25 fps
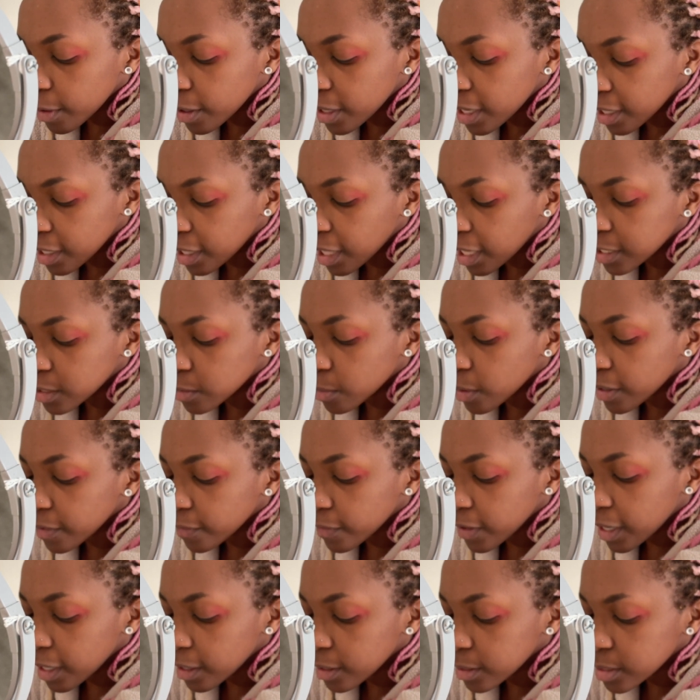and that's why I
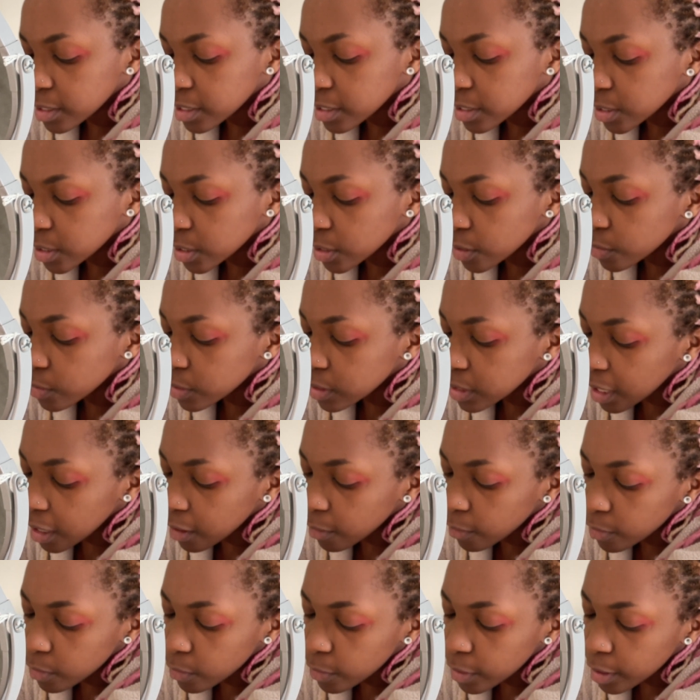kind of like slowed down
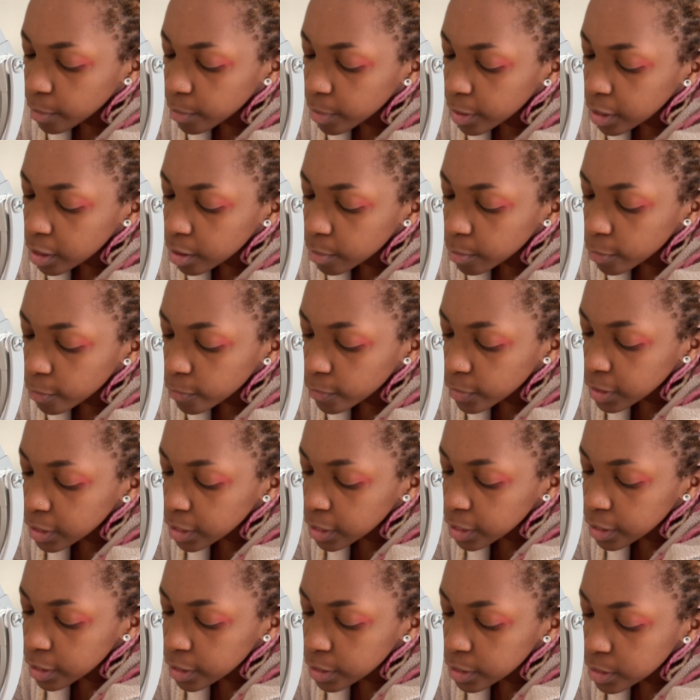with my makeup over the
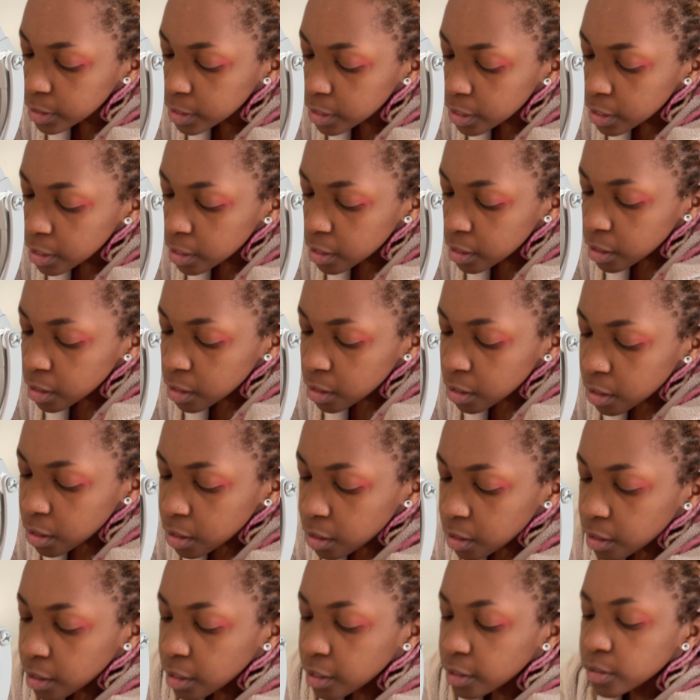years.
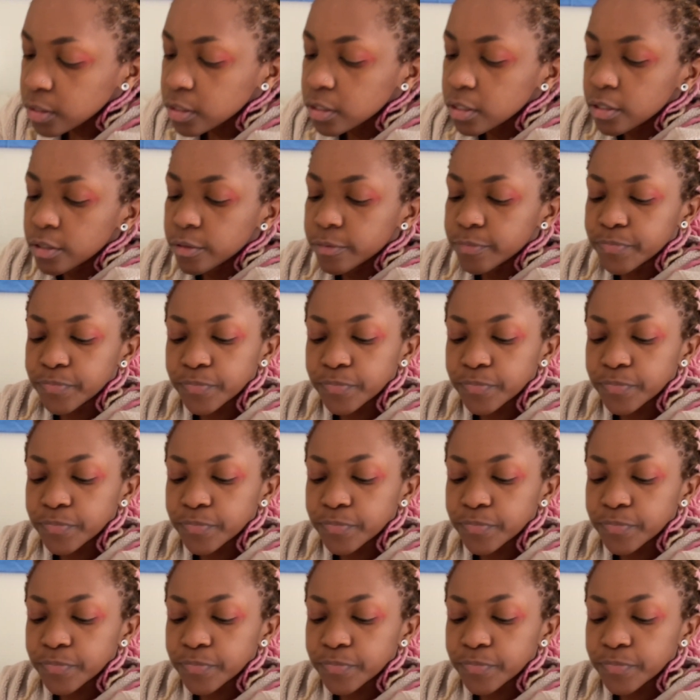But still